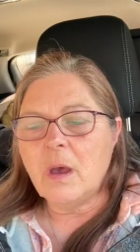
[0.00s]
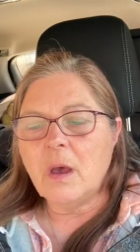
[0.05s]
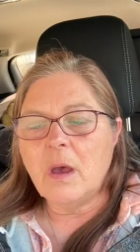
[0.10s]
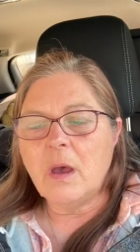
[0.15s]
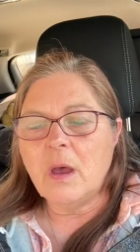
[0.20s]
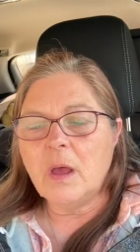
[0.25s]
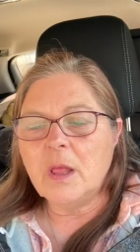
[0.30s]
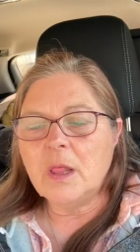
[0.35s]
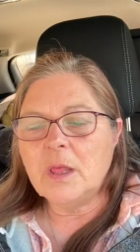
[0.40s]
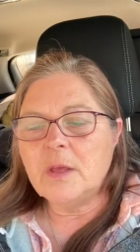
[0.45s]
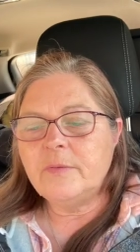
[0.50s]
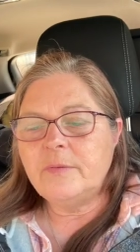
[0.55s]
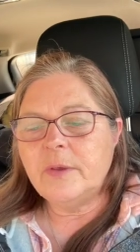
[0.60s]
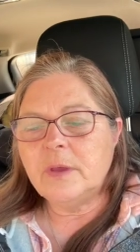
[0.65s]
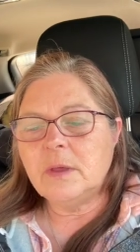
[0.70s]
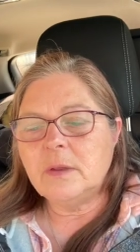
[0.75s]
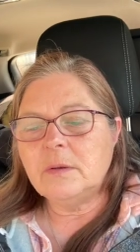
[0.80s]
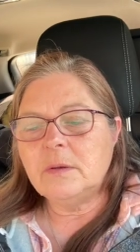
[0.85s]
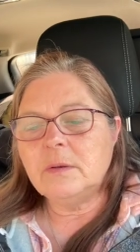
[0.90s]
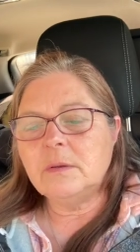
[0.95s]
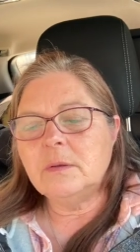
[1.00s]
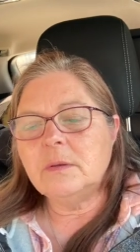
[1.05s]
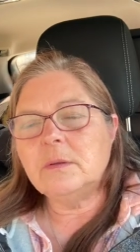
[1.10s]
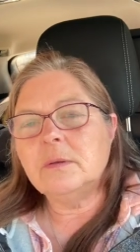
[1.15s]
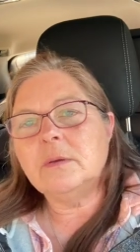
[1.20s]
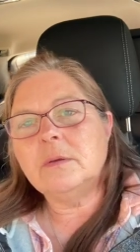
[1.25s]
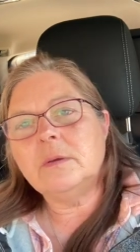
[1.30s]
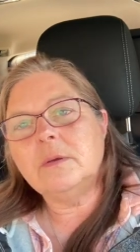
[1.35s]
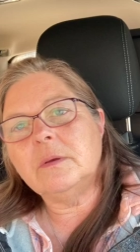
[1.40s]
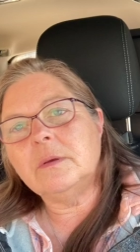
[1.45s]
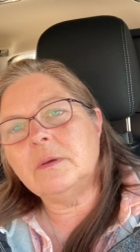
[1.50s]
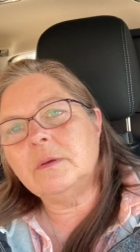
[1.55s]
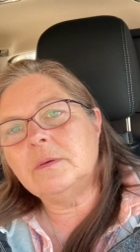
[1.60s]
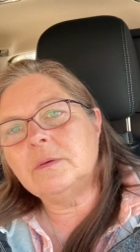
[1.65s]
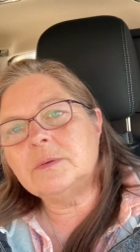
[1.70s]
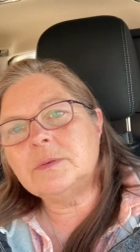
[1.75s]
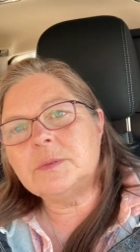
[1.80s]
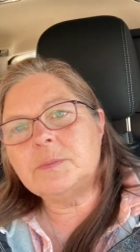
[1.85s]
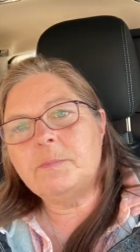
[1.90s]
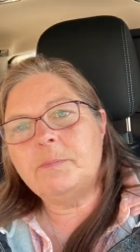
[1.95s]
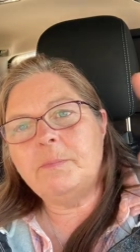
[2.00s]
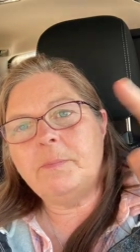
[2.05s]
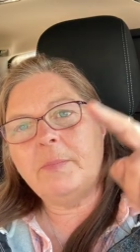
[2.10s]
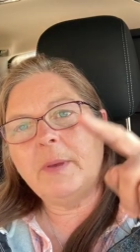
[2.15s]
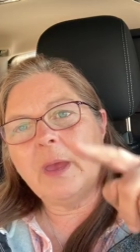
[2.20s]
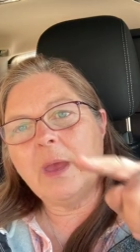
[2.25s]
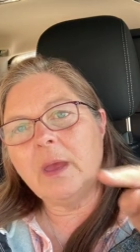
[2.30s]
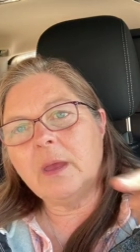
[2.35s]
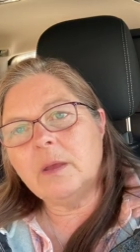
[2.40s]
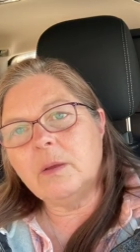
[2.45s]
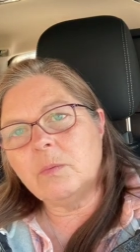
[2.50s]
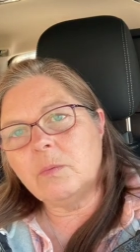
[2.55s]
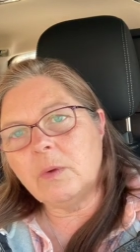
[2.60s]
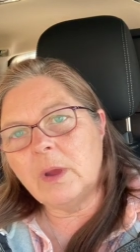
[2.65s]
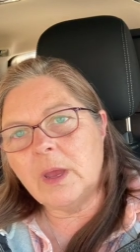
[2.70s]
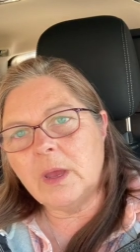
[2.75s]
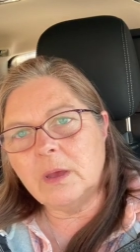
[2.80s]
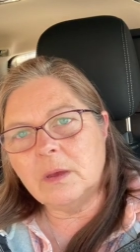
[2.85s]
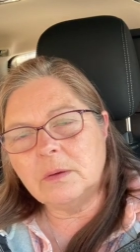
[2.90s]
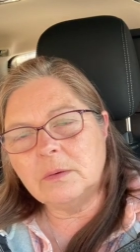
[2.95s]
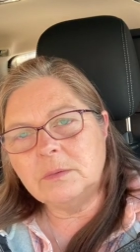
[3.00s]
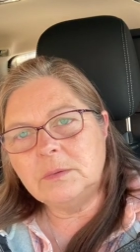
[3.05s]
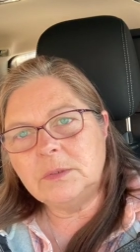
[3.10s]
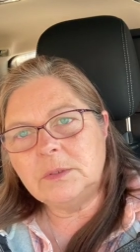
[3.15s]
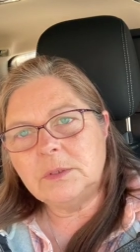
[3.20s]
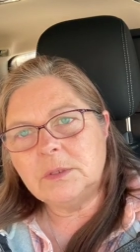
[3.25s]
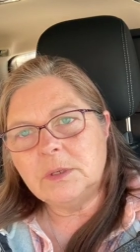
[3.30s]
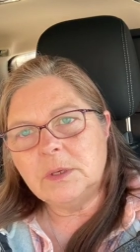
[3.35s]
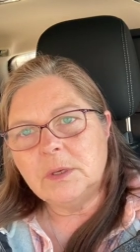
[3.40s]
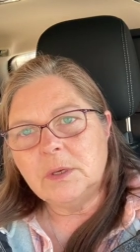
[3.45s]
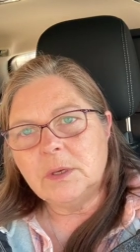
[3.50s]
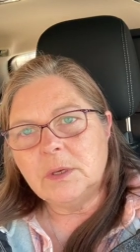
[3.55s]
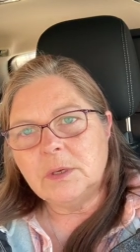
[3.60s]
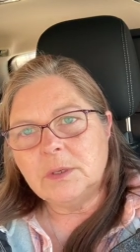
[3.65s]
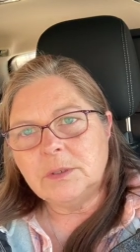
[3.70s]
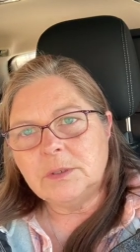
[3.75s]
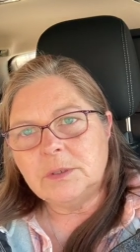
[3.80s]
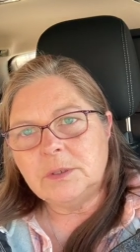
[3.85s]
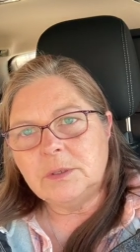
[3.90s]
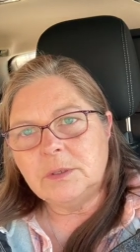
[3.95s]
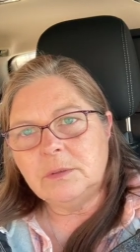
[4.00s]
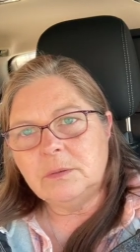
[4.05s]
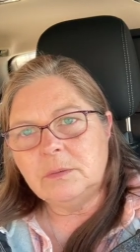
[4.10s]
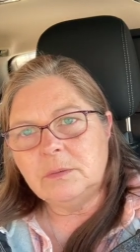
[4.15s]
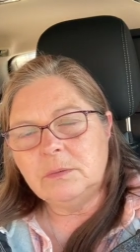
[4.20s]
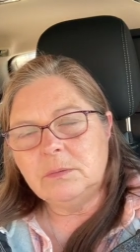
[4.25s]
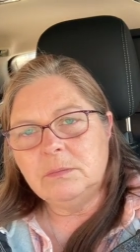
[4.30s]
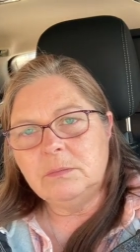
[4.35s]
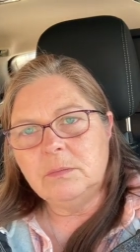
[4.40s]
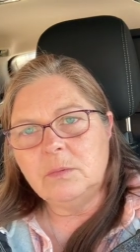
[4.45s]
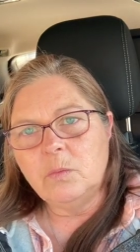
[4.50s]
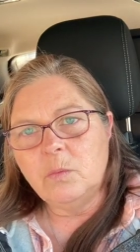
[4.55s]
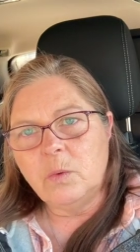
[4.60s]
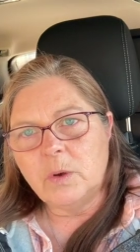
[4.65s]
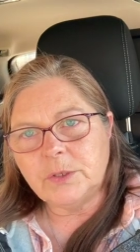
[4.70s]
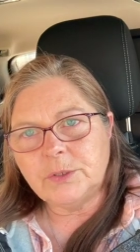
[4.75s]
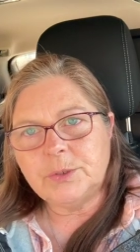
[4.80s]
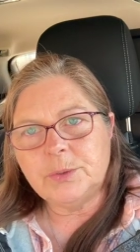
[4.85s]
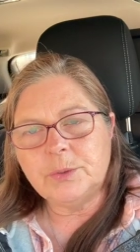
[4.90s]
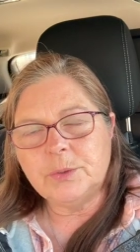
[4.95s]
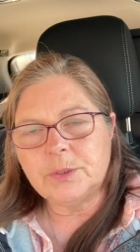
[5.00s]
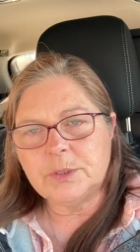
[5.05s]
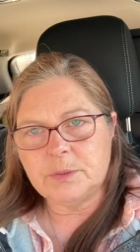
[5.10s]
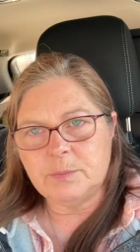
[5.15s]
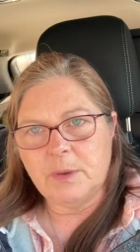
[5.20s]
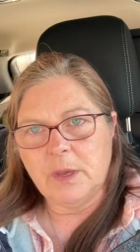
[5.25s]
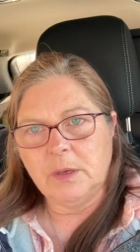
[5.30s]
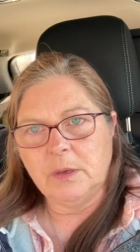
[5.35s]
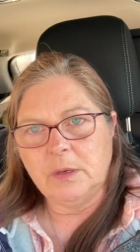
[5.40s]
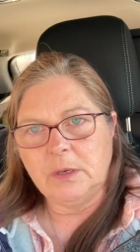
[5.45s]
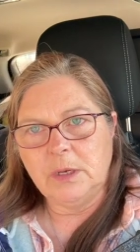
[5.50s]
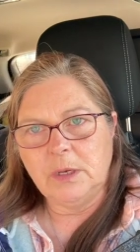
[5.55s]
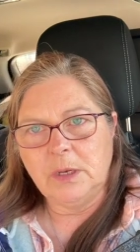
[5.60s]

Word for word: all of it goes back around to what tools am I going to